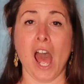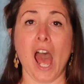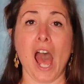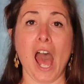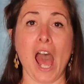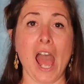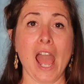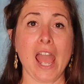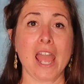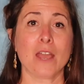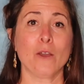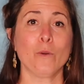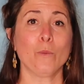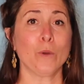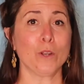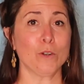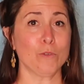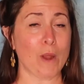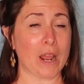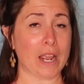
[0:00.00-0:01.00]
I
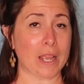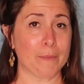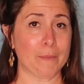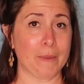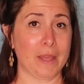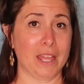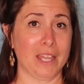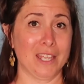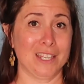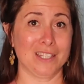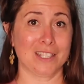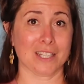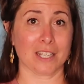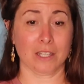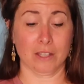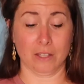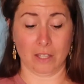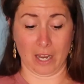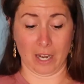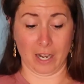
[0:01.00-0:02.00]
would recommend
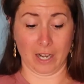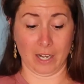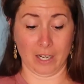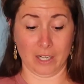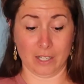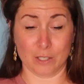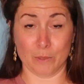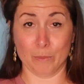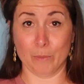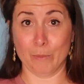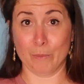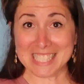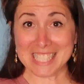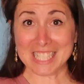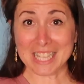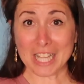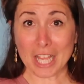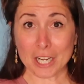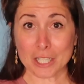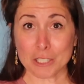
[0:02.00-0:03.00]
there's
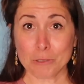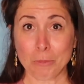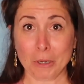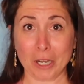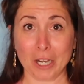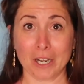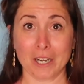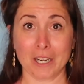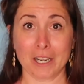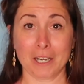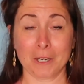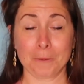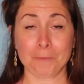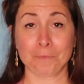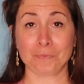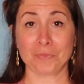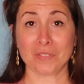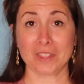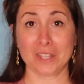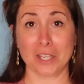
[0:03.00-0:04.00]
Deluxe
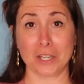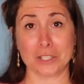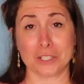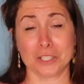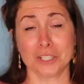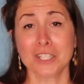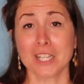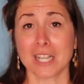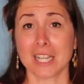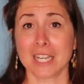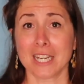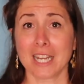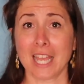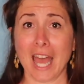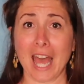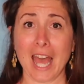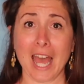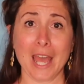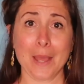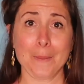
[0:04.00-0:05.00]
Burger, there's Chicken
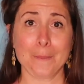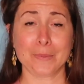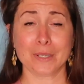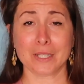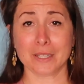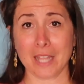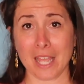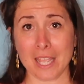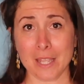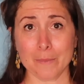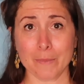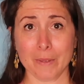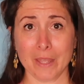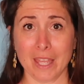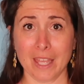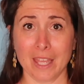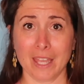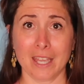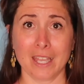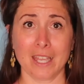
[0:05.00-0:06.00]
Guy, Polite
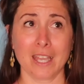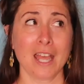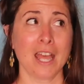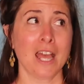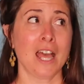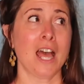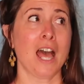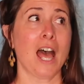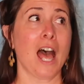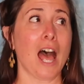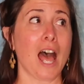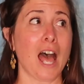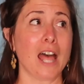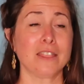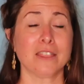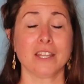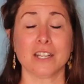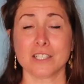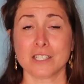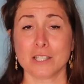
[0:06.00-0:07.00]
Pig.
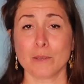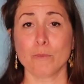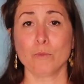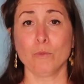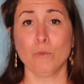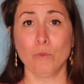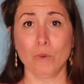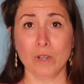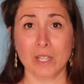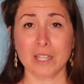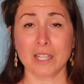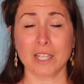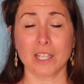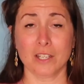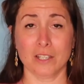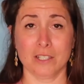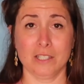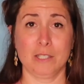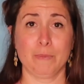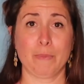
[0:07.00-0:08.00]
There's some really
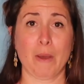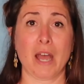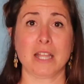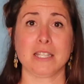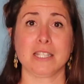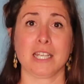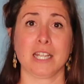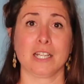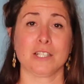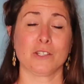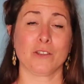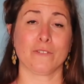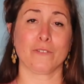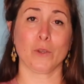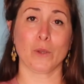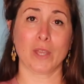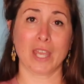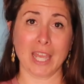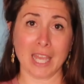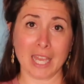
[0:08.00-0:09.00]
good spots here, so if
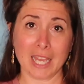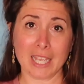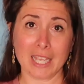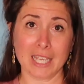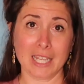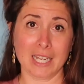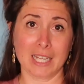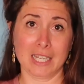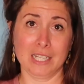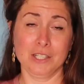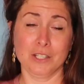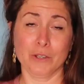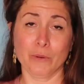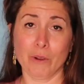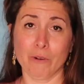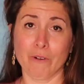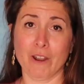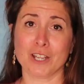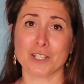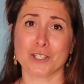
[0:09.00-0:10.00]
you can't get into
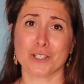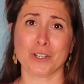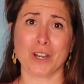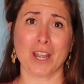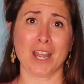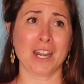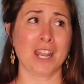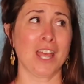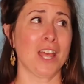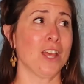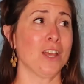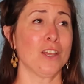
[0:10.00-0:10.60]
a restaurant,